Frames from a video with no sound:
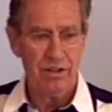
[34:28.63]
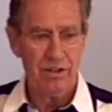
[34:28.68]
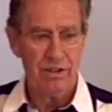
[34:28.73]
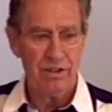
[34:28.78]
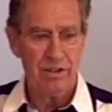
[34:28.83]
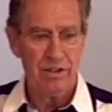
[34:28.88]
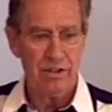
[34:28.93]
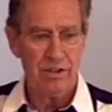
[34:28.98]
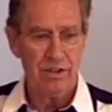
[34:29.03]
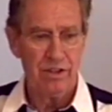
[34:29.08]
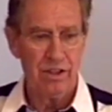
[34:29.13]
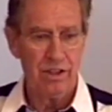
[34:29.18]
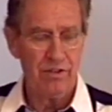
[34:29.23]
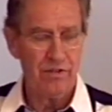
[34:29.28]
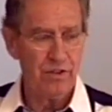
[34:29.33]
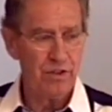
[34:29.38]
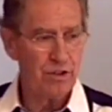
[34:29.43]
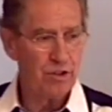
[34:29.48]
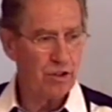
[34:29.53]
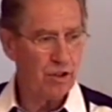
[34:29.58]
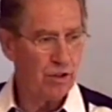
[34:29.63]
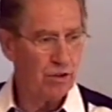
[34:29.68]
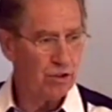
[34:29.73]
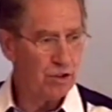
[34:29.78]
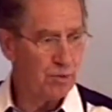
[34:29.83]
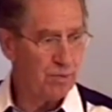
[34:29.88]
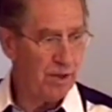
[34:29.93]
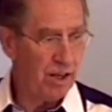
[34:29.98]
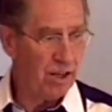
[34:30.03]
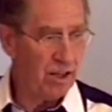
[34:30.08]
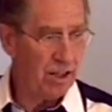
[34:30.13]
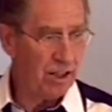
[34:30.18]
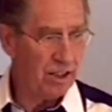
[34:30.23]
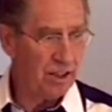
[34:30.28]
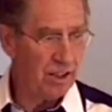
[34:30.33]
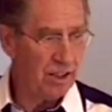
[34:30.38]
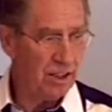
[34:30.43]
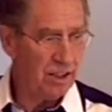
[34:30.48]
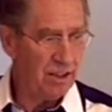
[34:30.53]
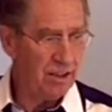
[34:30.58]
if you sow sparingly,
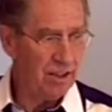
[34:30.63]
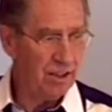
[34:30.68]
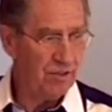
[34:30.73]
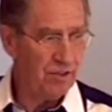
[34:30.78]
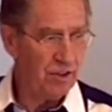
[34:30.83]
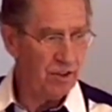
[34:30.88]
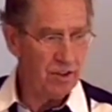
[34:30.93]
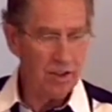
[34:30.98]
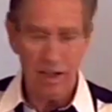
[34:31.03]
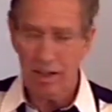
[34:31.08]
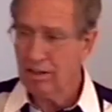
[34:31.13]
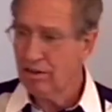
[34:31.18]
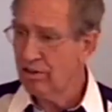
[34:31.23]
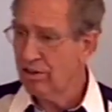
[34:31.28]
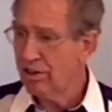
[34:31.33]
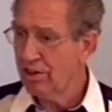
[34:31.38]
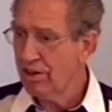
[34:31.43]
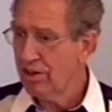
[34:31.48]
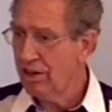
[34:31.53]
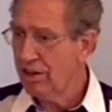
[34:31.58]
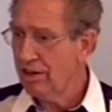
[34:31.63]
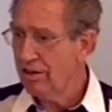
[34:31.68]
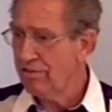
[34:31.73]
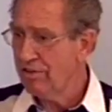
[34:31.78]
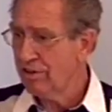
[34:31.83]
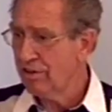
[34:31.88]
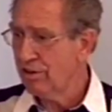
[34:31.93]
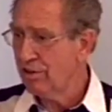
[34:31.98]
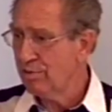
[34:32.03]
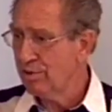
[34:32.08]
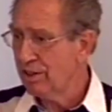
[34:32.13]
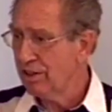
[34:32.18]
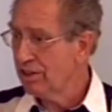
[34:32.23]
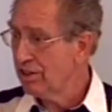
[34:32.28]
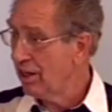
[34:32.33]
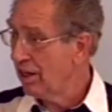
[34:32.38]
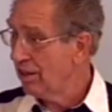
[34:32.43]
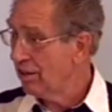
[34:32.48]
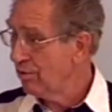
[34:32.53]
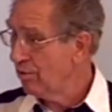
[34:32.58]
if you're not going to give, you're going to be a
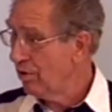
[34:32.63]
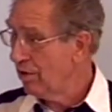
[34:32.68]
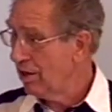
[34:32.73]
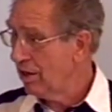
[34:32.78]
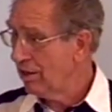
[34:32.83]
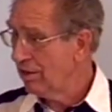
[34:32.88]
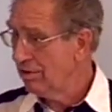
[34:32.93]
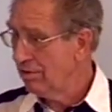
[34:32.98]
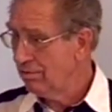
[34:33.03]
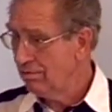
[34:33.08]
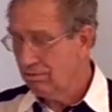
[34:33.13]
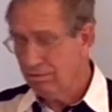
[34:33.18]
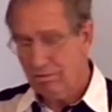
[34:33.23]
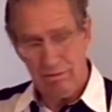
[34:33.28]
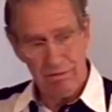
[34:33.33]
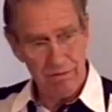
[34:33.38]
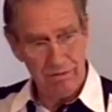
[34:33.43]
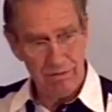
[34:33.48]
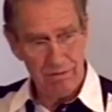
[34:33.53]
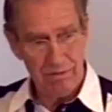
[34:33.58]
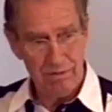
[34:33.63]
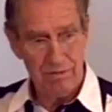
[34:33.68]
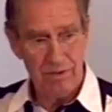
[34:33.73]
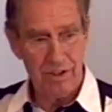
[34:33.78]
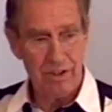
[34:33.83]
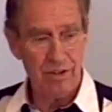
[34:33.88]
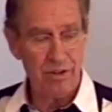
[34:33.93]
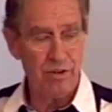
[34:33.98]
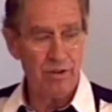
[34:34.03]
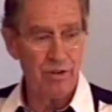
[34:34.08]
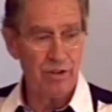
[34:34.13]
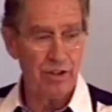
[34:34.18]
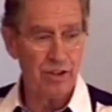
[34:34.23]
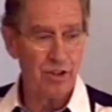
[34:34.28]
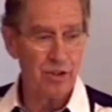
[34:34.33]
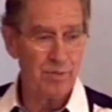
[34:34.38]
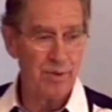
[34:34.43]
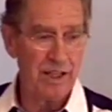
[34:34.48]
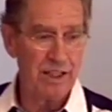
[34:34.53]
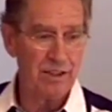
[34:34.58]
tightwad, then don't
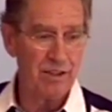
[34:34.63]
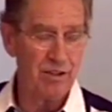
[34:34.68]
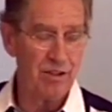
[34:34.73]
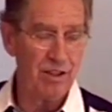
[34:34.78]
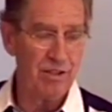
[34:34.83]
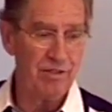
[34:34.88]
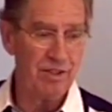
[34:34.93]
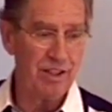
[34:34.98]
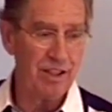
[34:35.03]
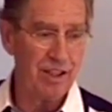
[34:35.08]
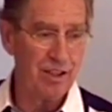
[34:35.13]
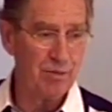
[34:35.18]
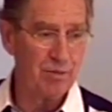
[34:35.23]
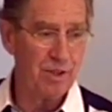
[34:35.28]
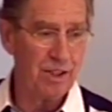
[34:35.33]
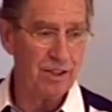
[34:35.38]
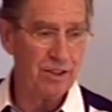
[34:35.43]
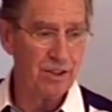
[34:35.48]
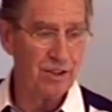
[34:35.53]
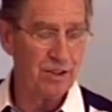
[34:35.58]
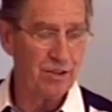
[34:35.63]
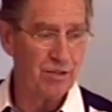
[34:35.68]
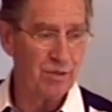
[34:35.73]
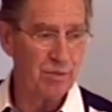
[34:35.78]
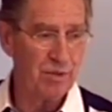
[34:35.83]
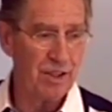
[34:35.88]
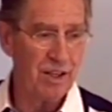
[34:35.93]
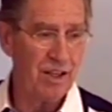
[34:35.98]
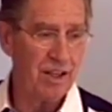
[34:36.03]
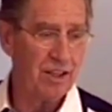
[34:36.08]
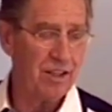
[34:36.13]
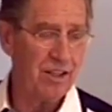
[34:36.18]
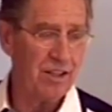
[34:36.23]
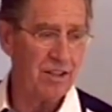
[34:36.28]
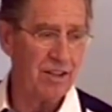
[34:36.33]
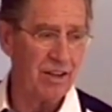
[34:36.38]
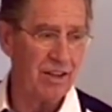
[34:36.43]
expect an awful lot of blessings from God either.